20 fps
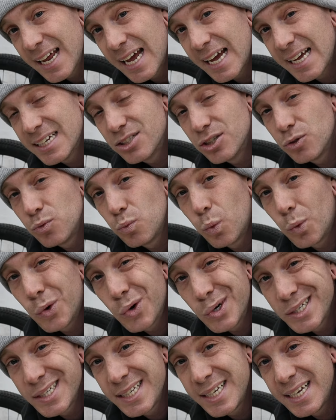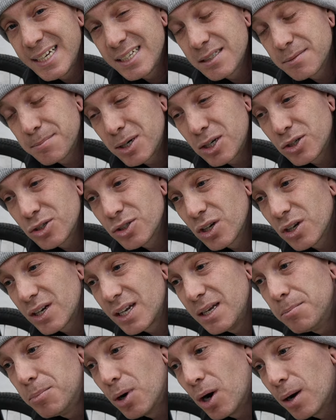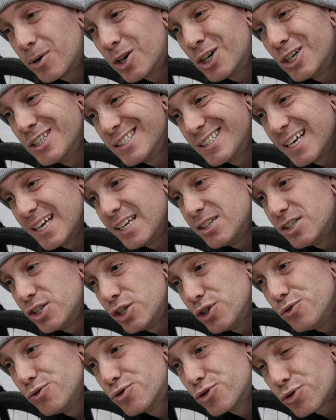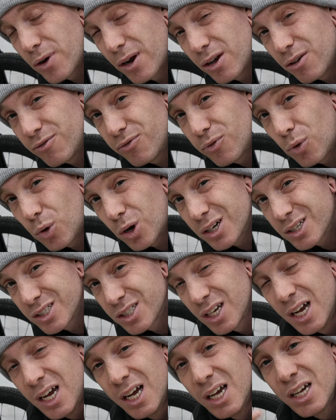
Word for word: had to warranty his Marzocchi Bomber Z2 Trail Forks